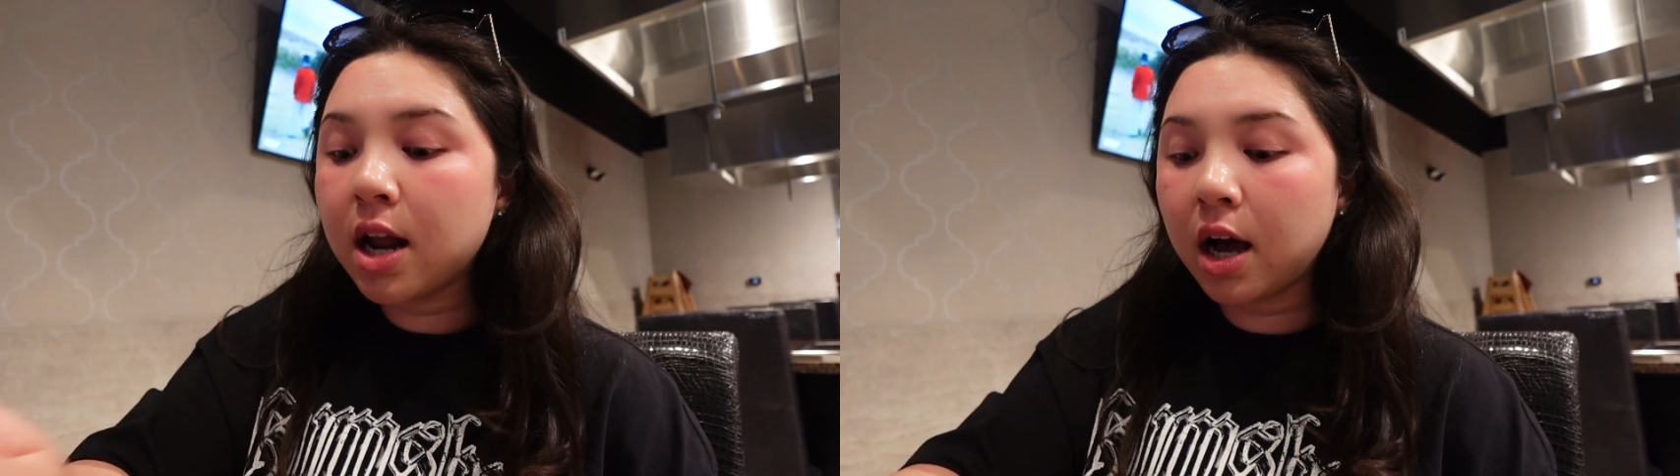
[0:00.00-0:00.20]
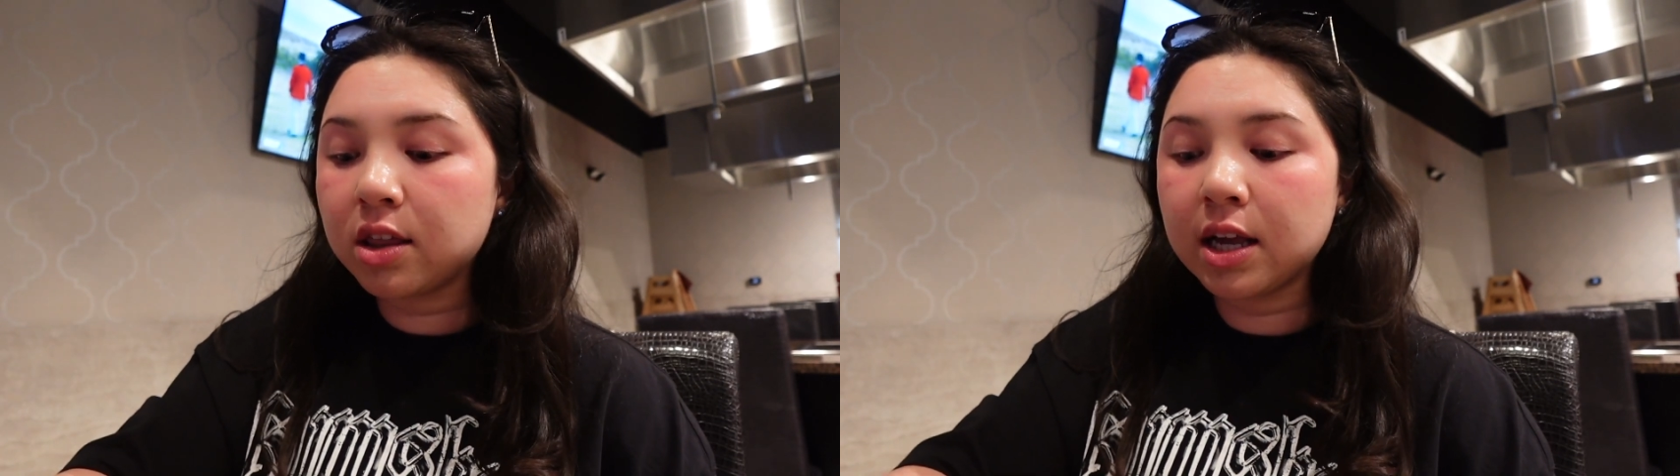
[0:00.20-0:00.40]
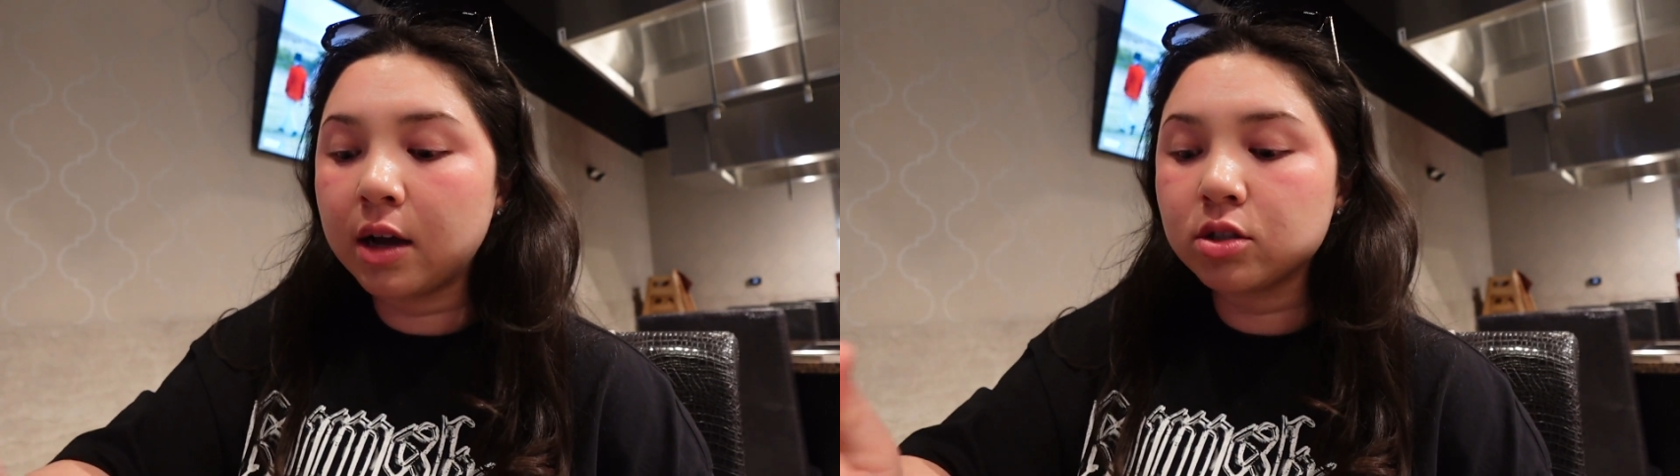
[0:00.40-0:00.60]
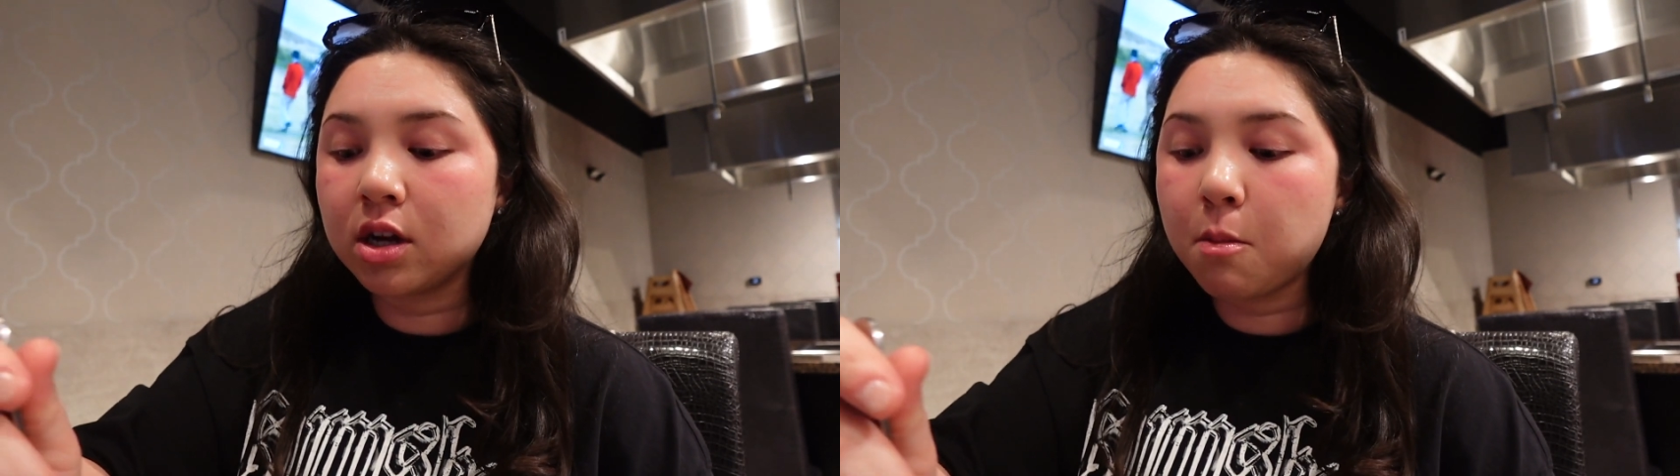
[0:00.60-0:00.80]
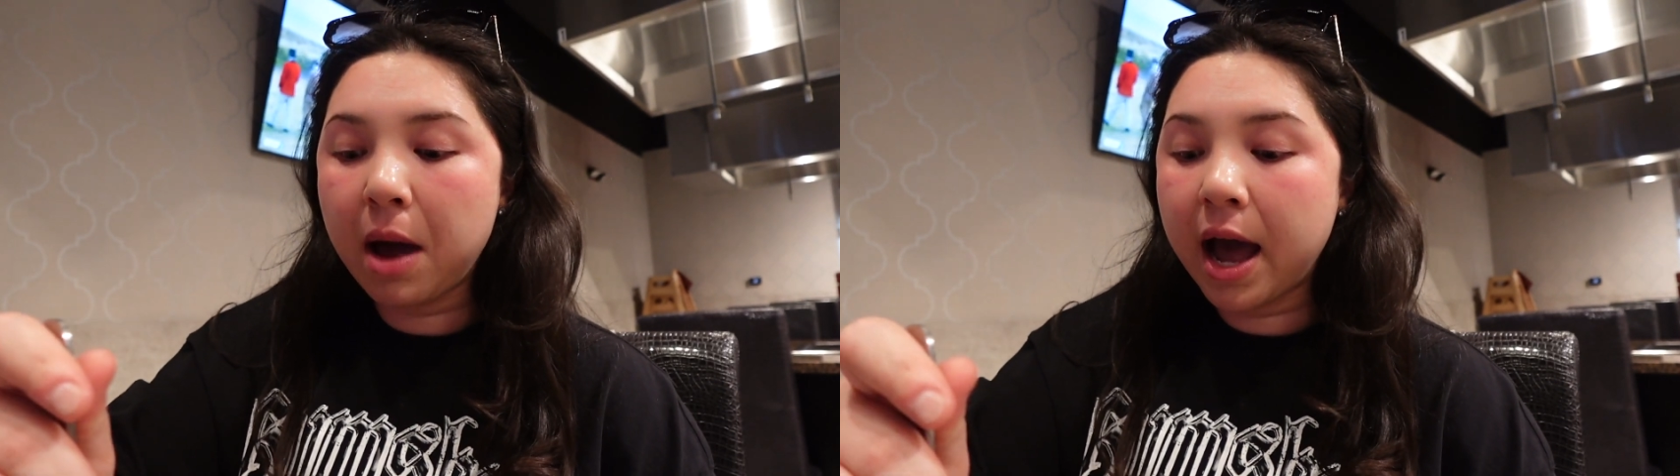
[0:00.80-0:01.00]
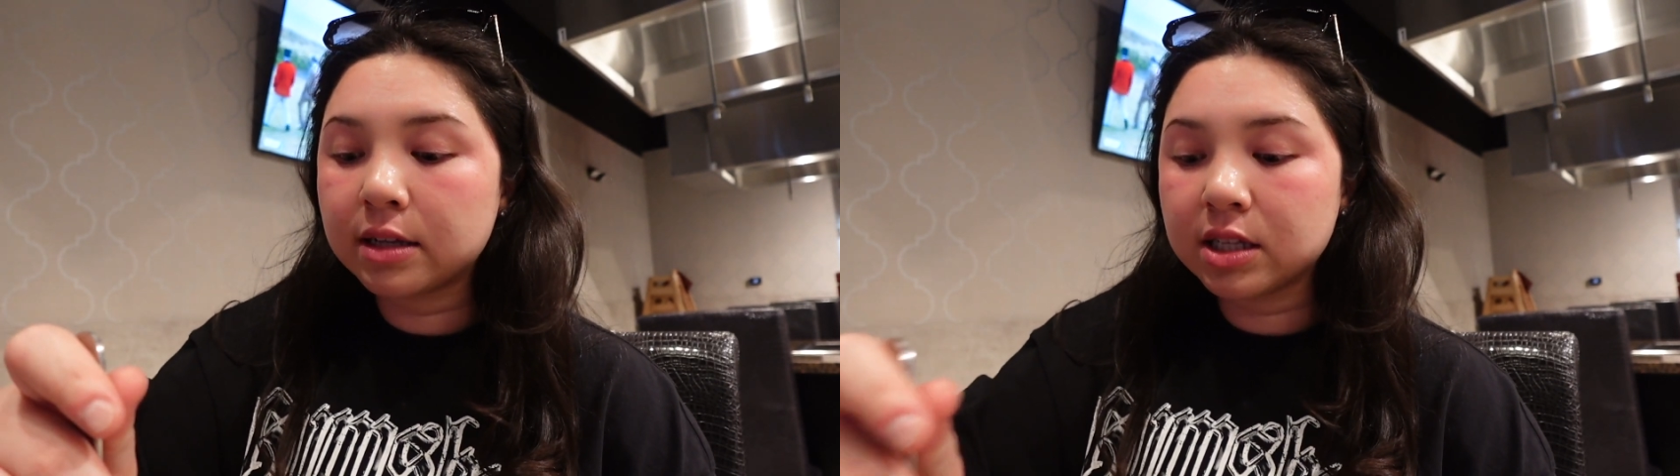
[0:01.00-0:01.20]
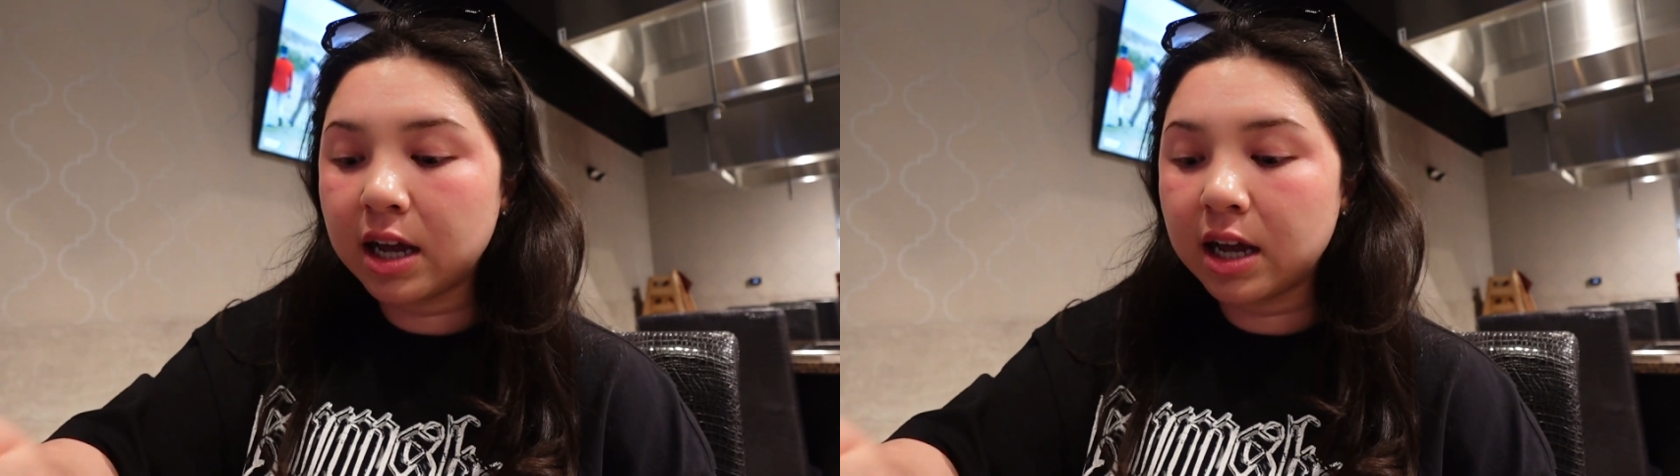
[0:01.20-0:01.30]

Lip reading: not think I was going to pass.